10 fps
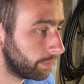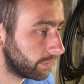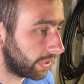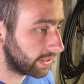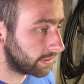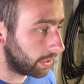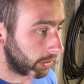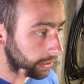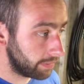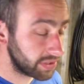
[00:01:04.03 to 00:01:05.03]
So that's
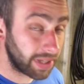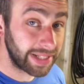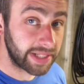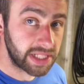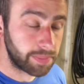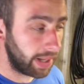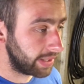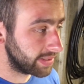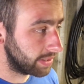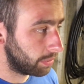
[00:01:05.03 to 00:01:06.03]
done. The other side is actually
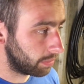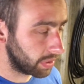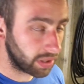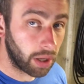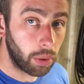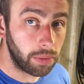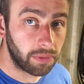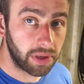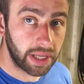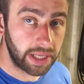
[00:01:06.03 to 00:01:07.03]
painted, but I'm going to go
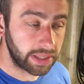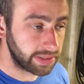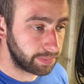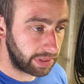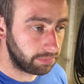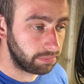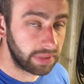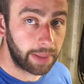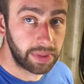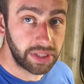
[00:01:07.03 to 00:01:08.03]
over it again because it's been
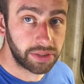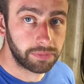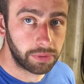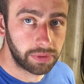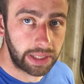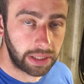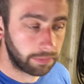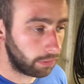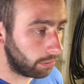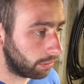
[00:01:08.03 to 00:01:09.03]
damaged through taking the
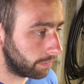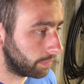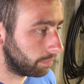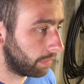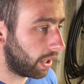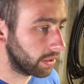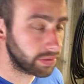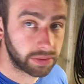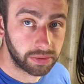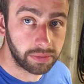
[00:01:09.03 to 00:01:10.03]
floor off and
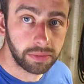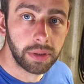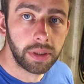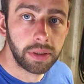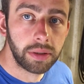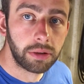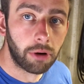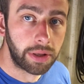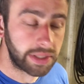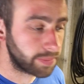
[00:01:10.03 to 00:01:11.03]
marked and
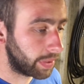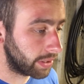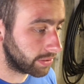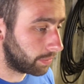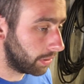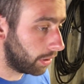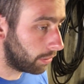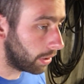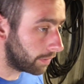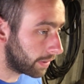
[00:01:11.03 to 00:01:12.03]
grinding sparks and whatnot
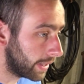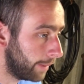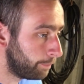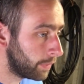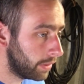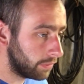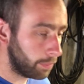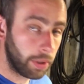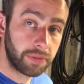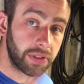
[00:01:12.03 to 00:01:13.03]
all over it. So
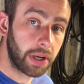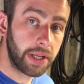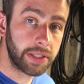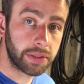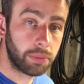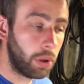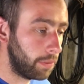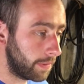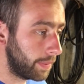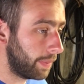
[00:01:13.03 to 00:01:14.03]
both sides will
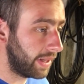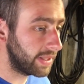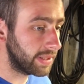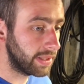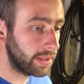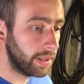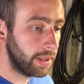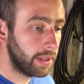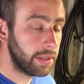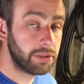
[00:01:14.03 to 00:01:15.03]
hopefully be painted.
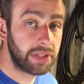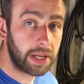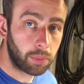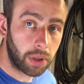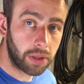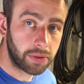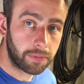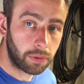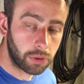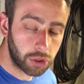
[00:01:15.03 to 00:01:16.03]
Just had word the
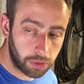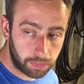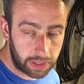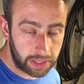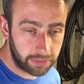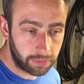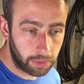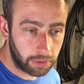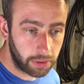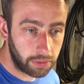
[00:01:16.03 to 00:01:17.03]
floor should be here
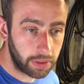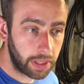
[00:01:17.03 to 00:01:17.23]
tomorrow.